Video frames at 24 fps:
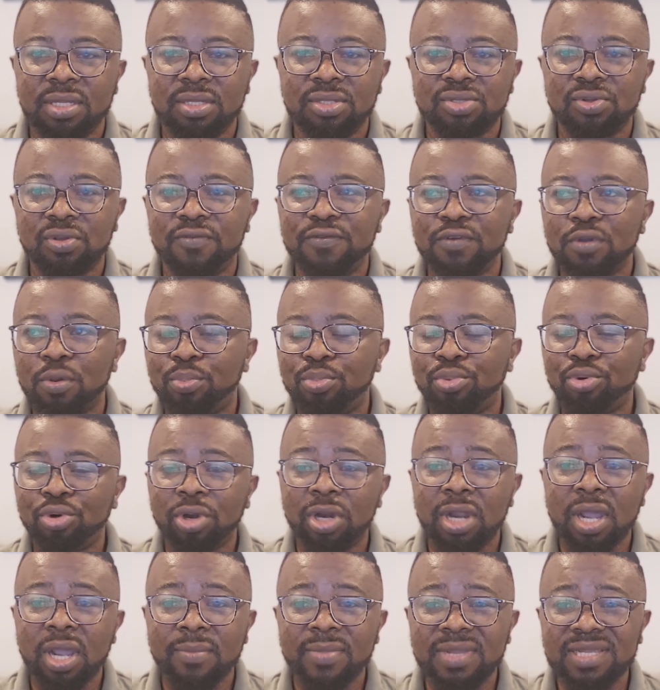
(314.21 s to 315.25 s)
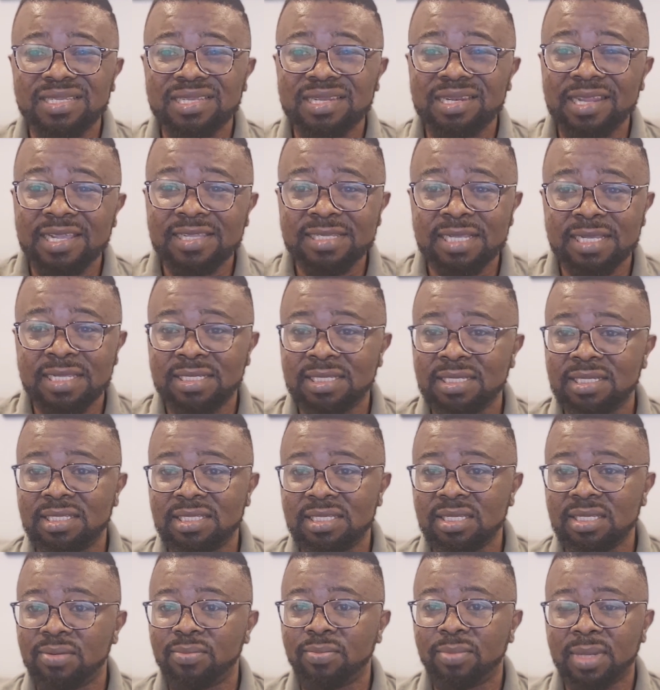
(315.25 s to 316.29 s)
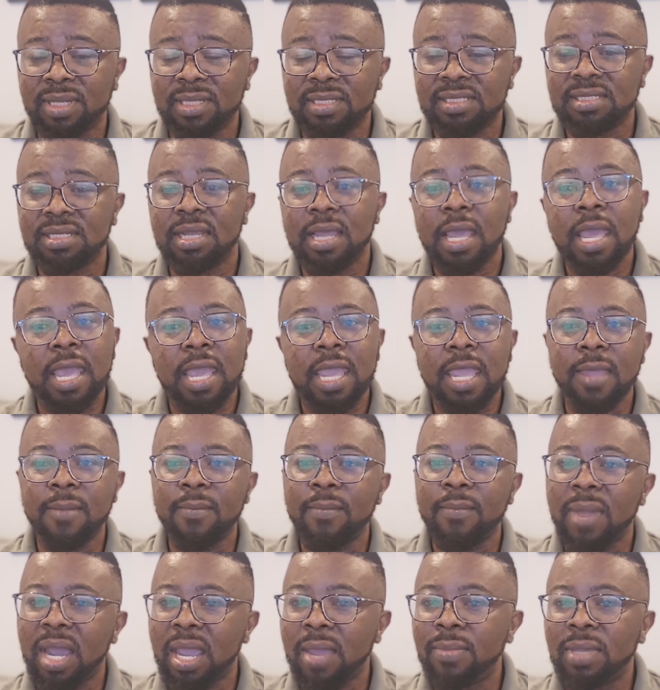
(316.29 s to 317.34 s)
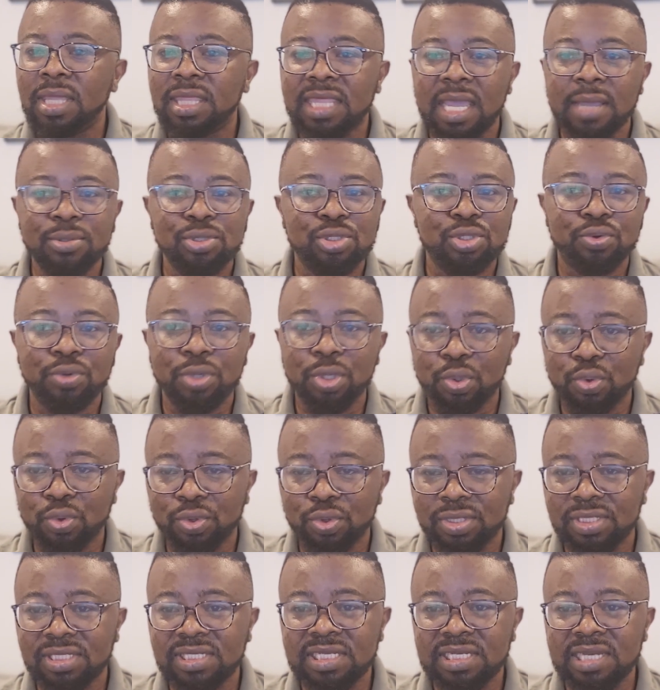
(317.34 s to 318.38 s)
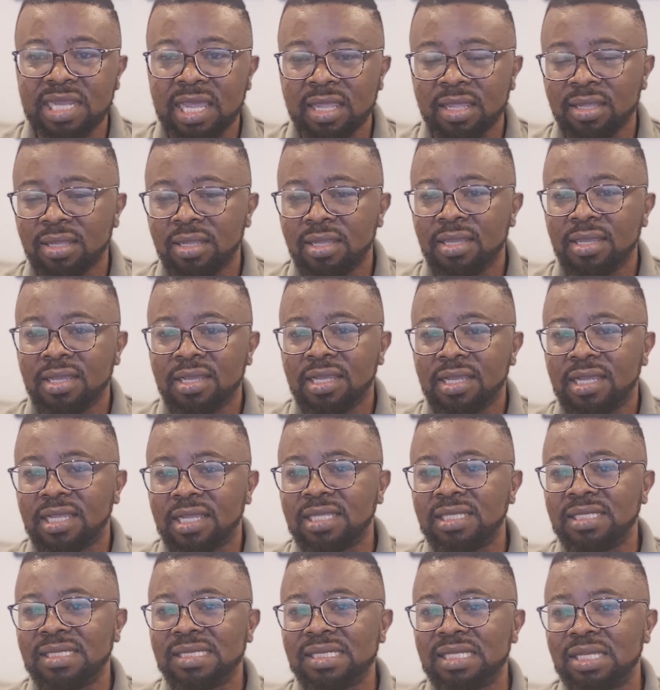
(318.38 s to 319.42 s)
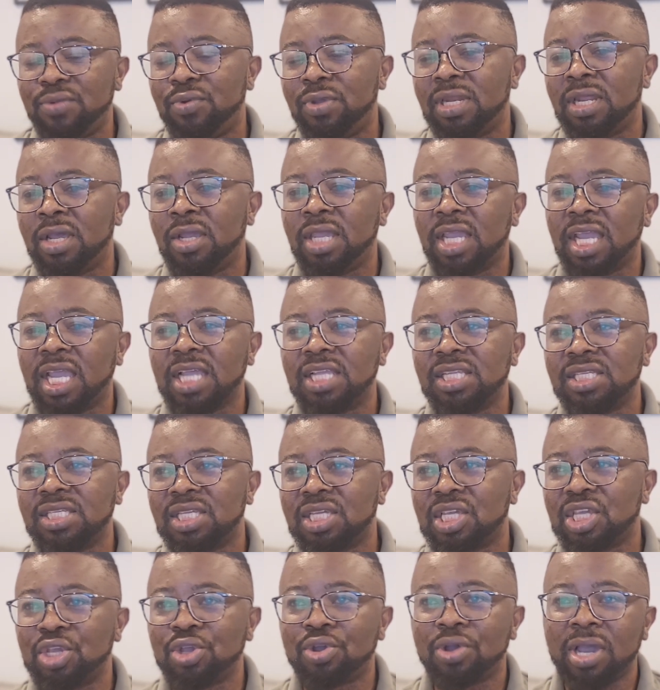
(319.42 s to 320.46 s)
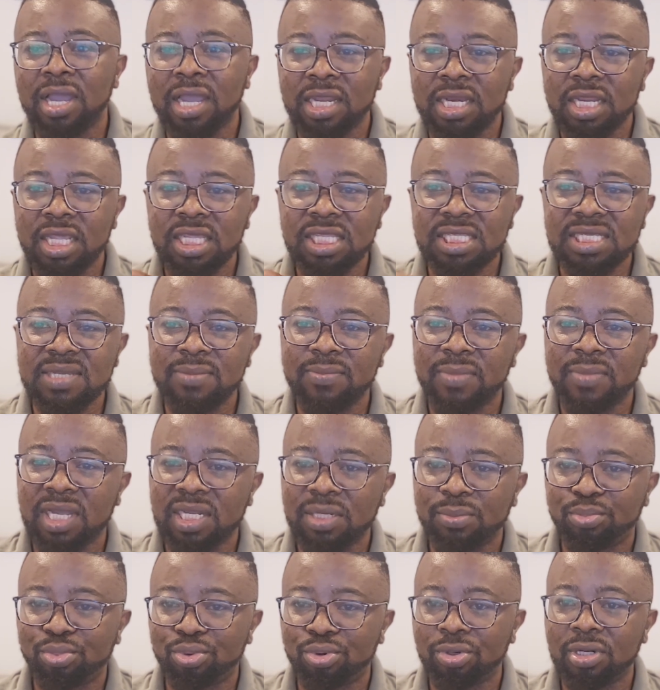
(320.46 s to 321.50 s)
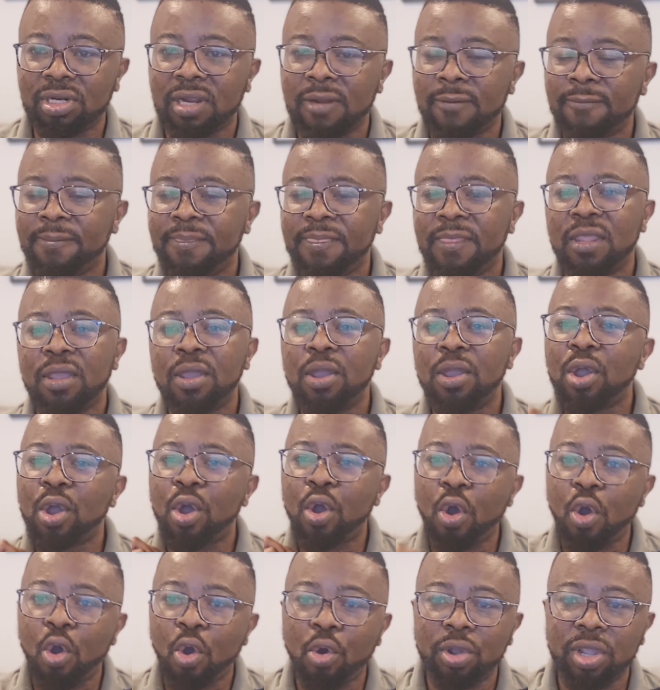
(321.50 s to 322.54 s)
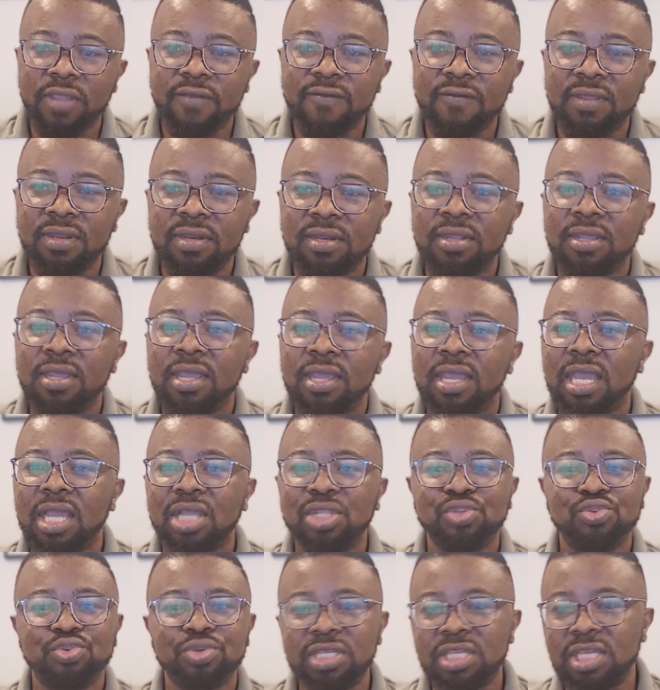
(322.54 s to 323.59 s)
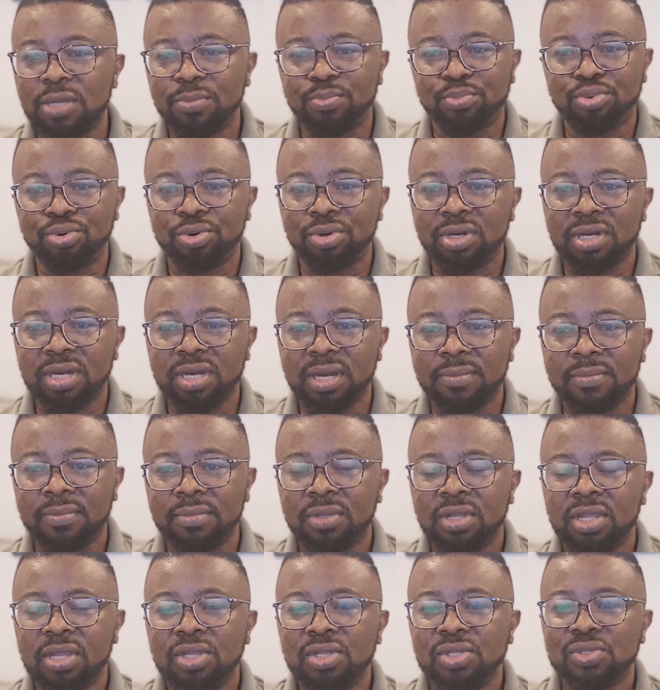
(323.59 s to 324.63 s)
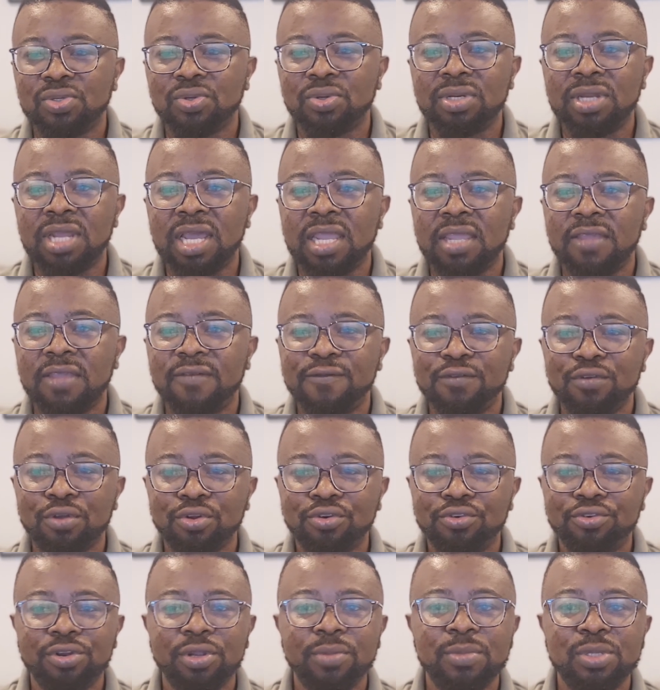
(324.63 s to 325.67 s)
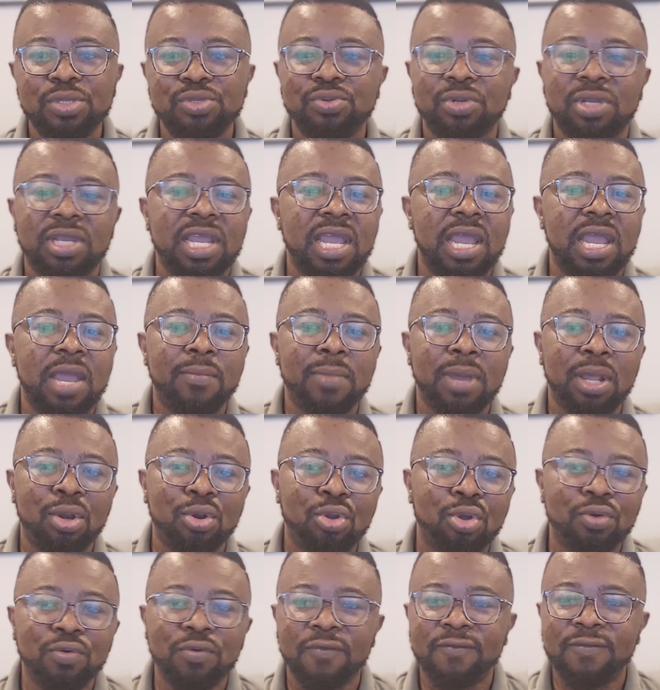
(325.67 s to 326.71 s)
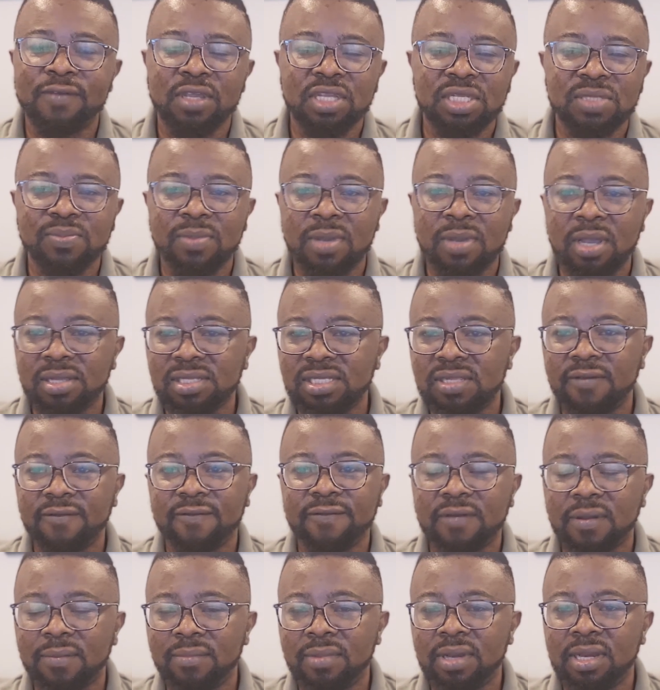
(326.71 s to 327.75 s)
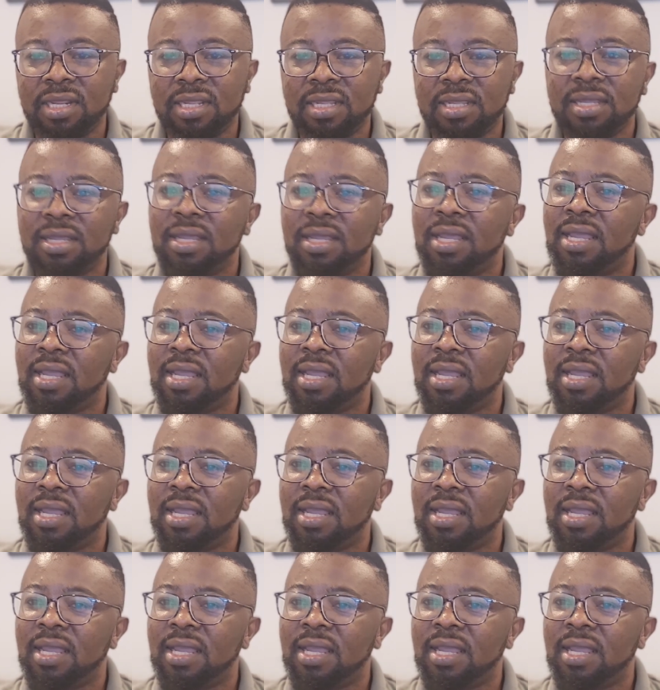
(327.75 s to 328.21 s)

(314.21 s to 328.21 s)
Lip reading: So if your program is less than 16 months, it might be time to reconsider and see whether you can secure an 18-month program or even a 2-year program, so that if your dream is to come along with your spouse and family,